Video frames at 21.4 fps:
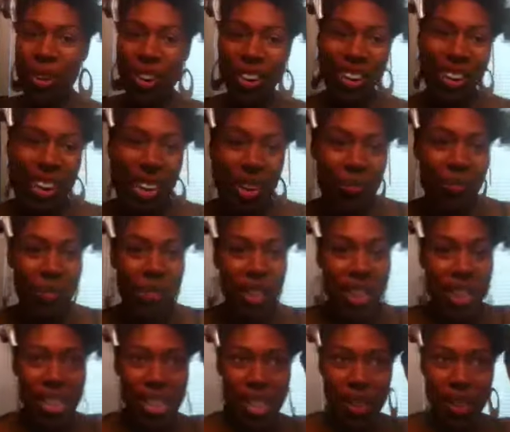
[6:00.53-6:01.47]
Okay,
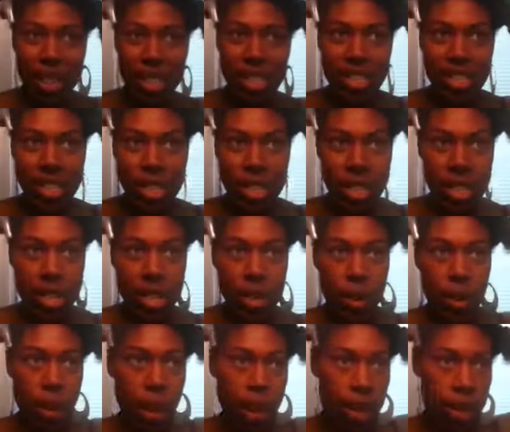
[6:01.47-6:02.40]
so that's done.
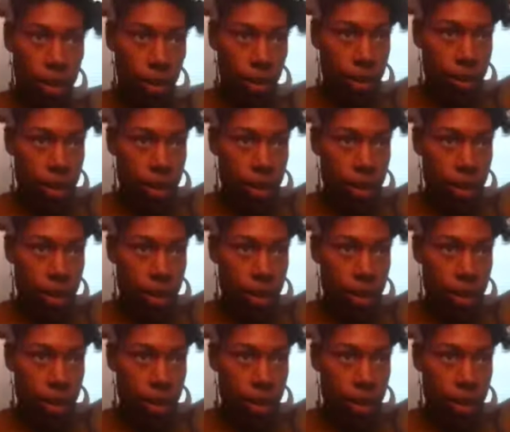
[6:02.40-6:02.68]
Okay, so